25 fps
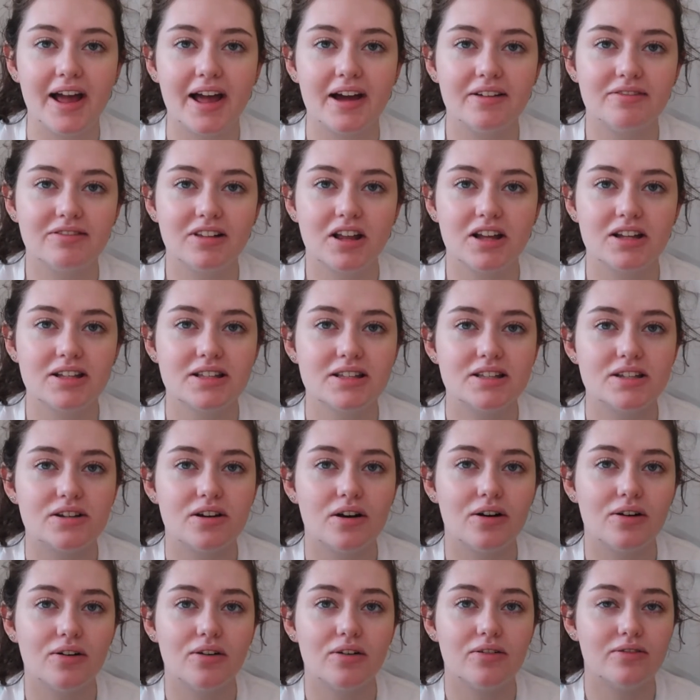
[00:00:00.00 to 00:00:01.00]
have lots
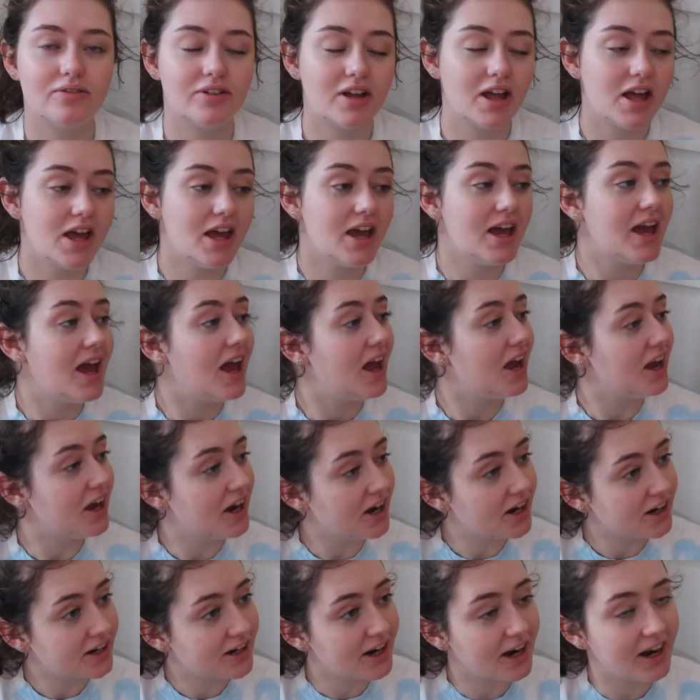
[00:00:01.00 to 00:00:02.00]
of
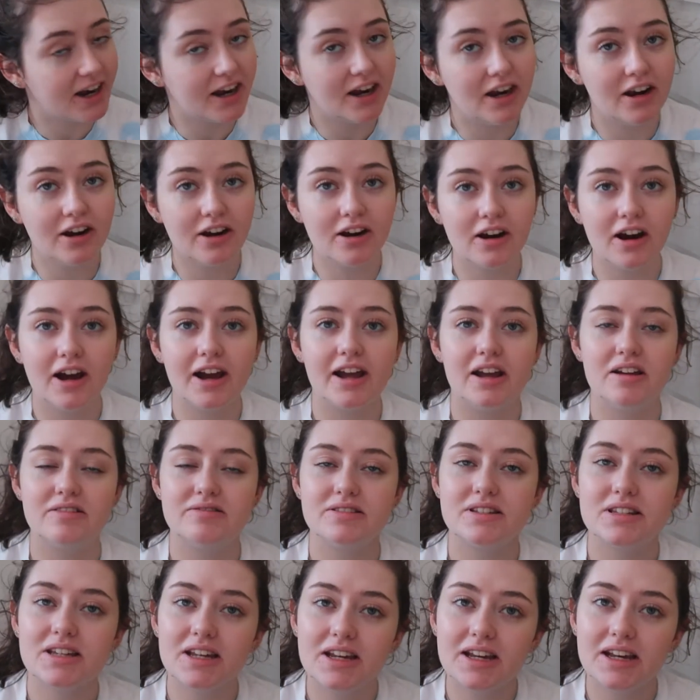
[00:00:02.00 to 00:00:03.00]
hair care, I have
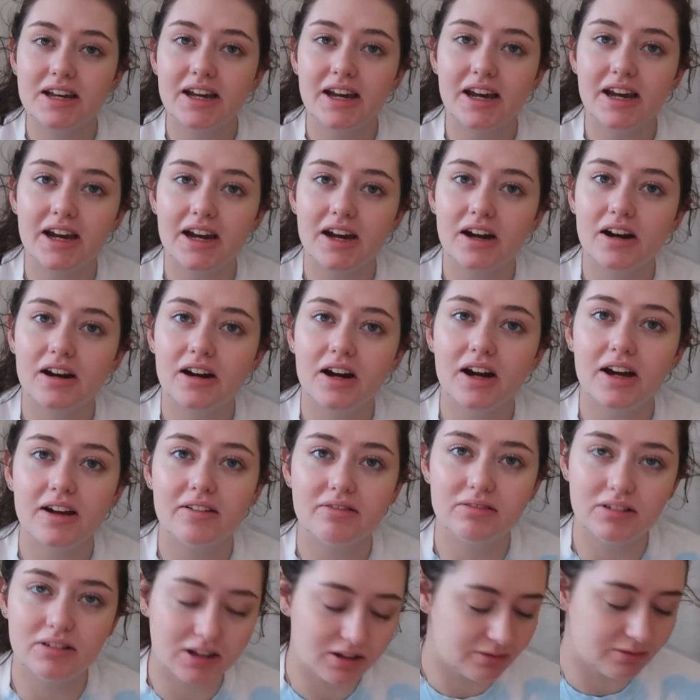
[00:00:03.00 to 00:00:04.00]
skincare, I
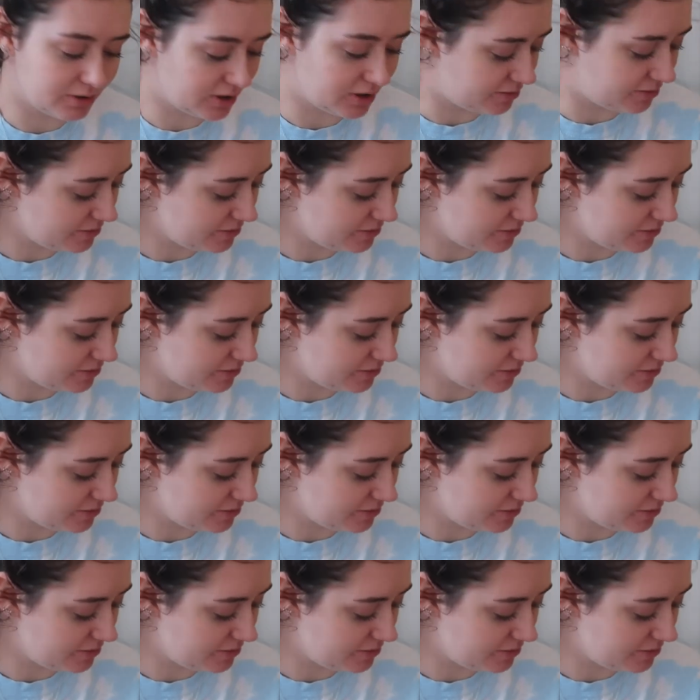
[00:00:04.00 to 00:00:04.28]
have a little bit of